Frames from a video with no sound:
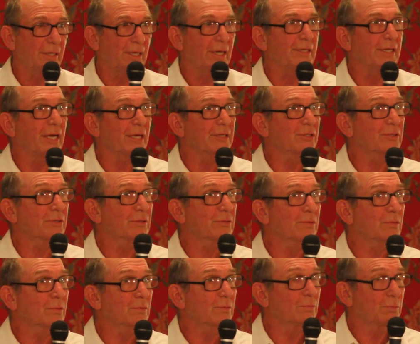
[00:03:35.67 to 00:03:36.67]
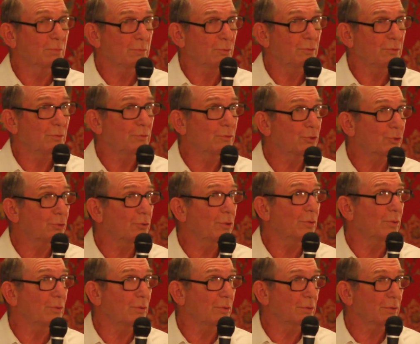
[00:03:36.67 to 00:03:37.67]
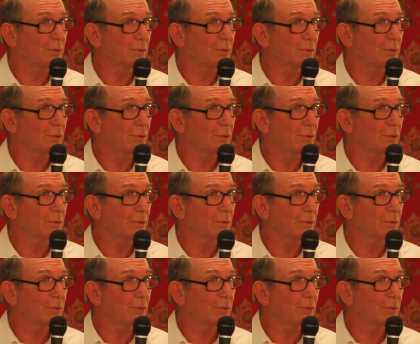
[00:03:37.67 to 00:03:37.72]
And that's true.